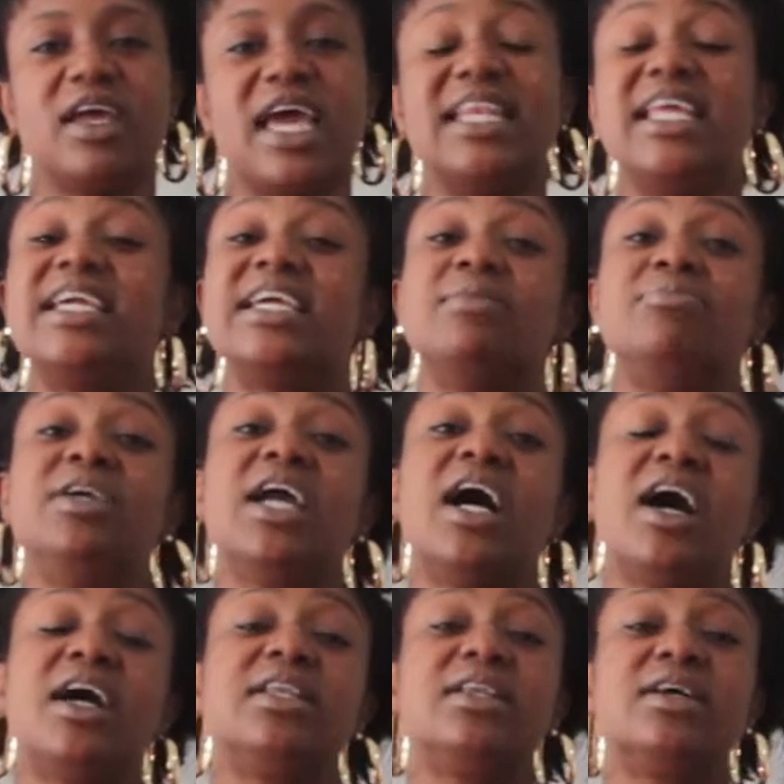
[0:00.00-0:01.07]
and it can be
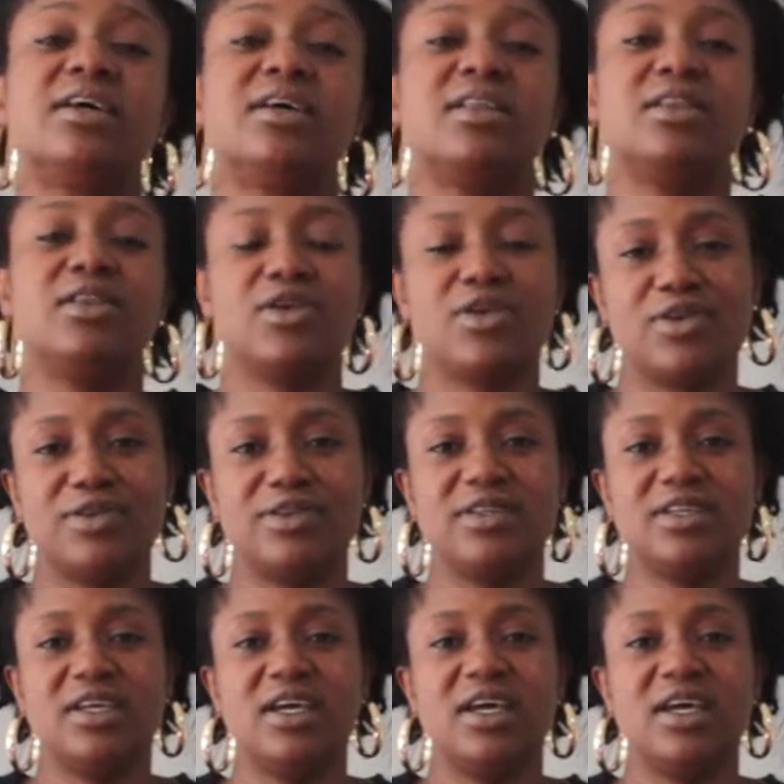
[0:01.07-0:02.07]
unlearned.